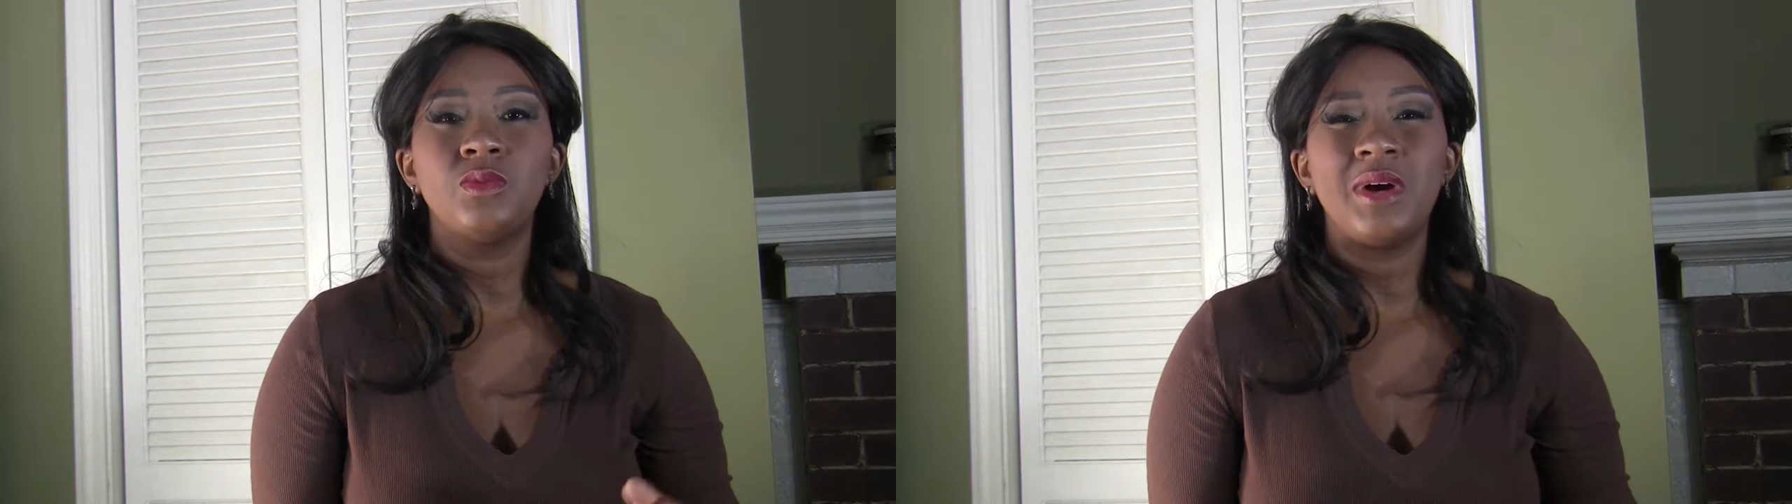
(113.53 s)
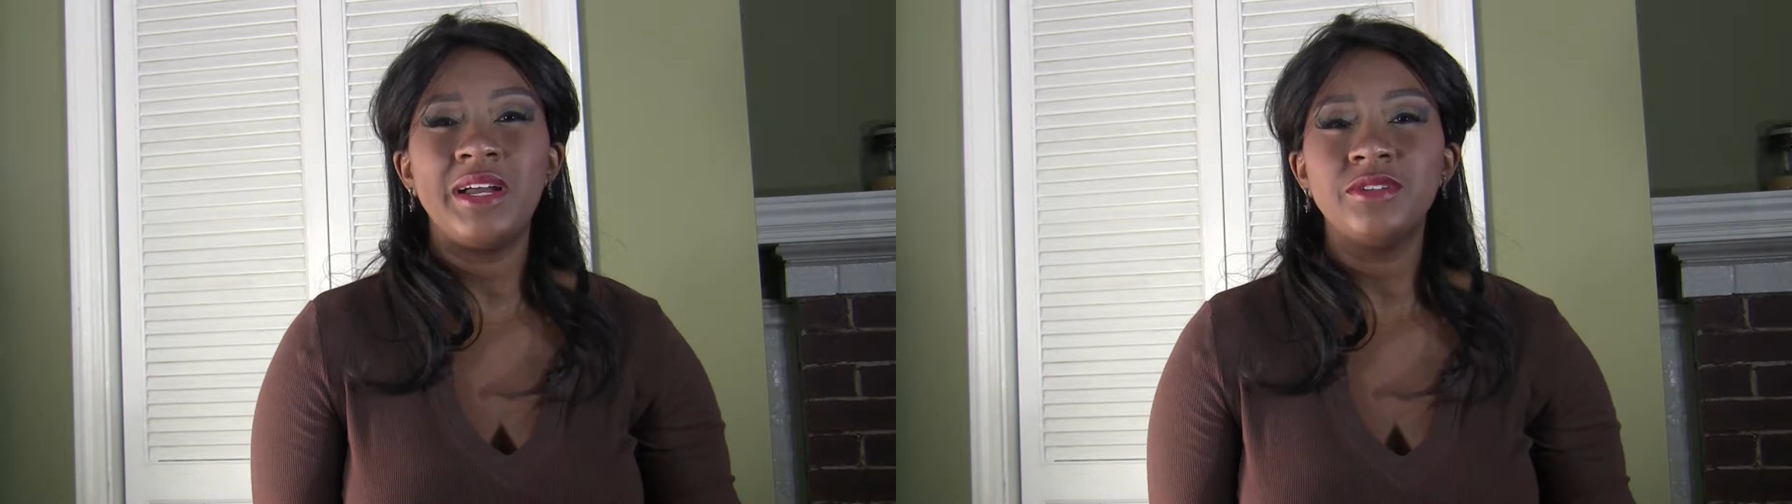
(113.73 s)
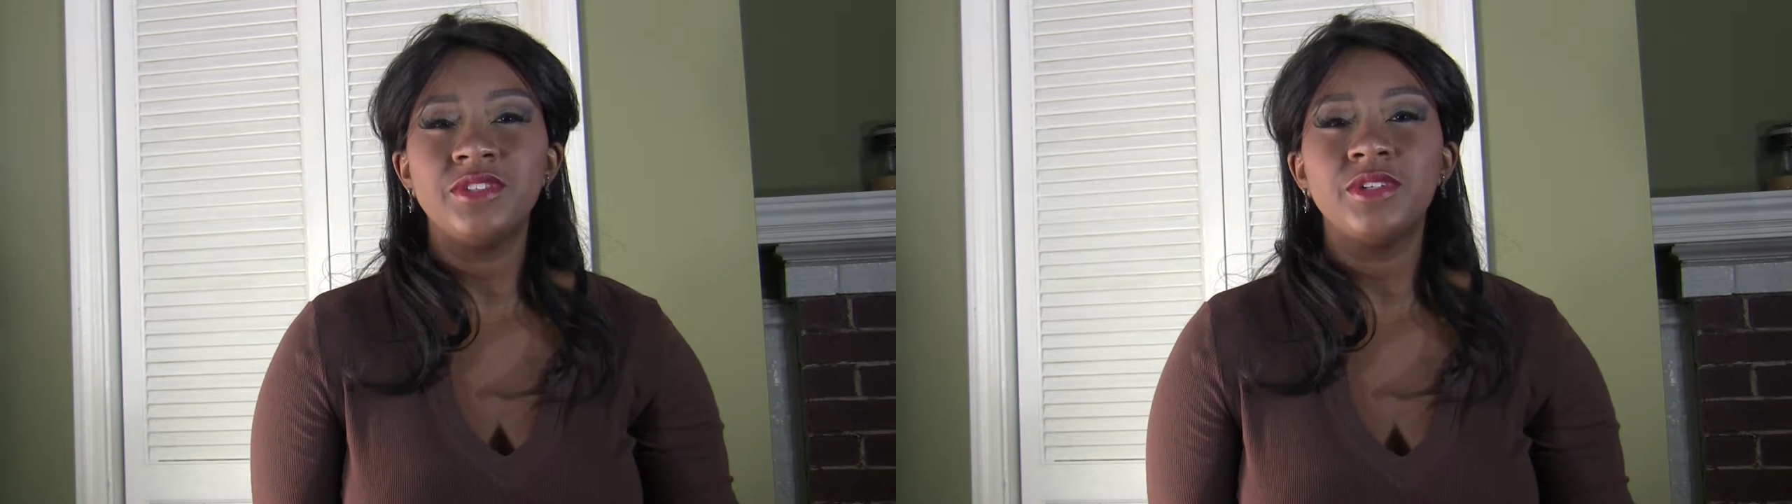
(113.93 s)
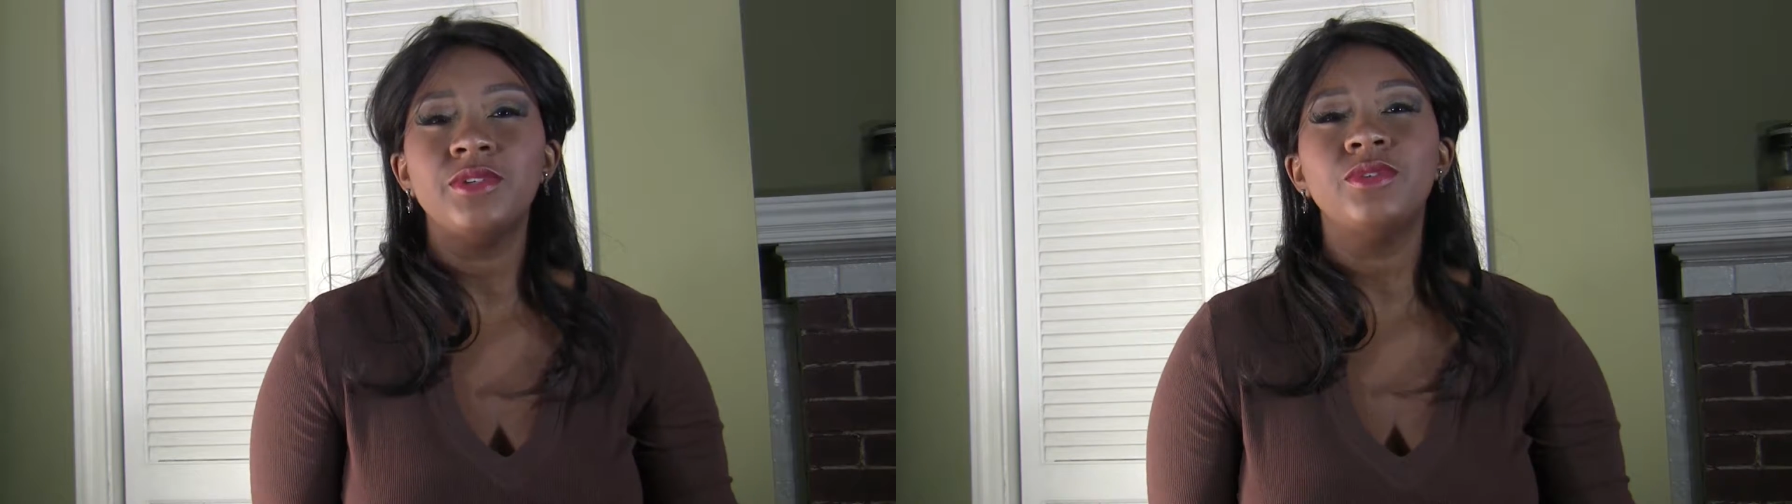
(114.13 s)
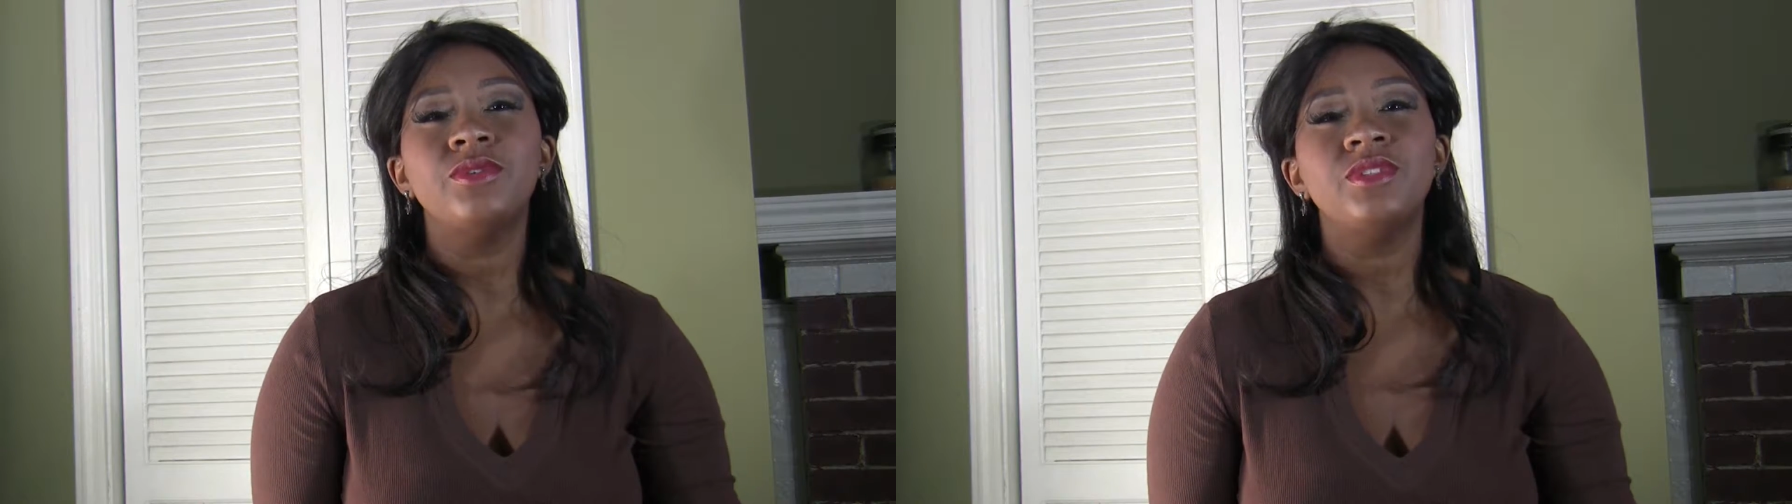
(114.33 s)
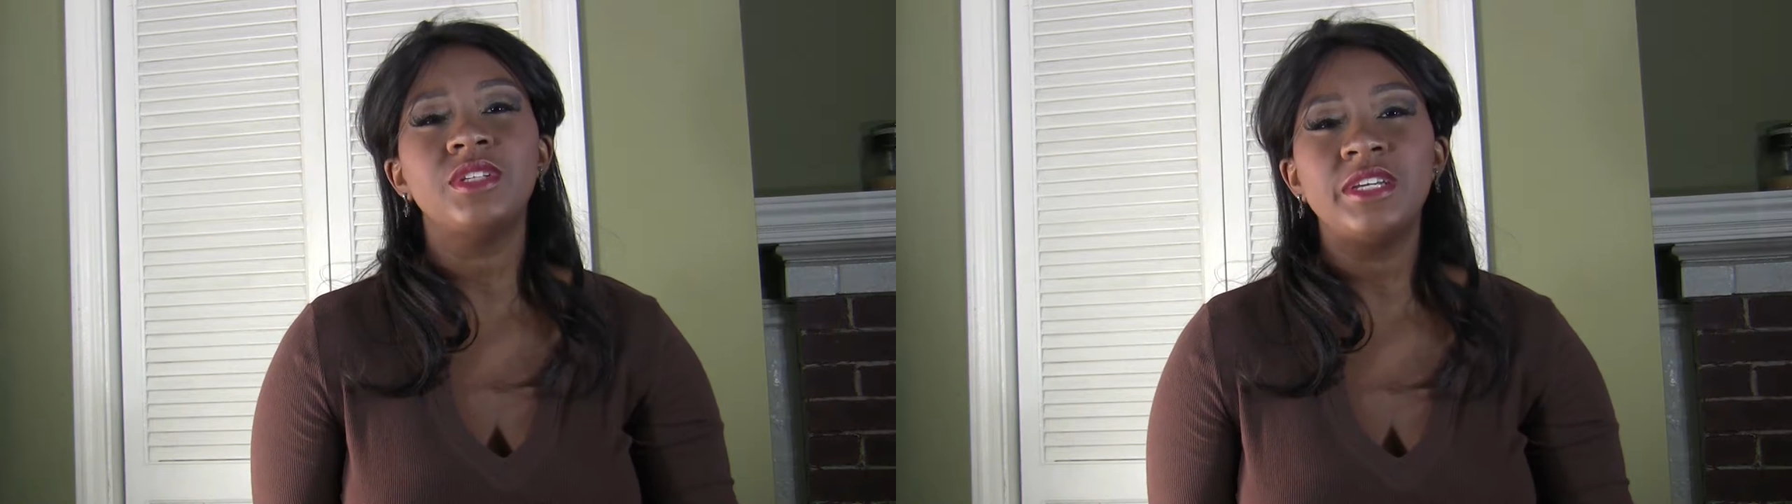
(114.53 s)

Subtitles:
milestones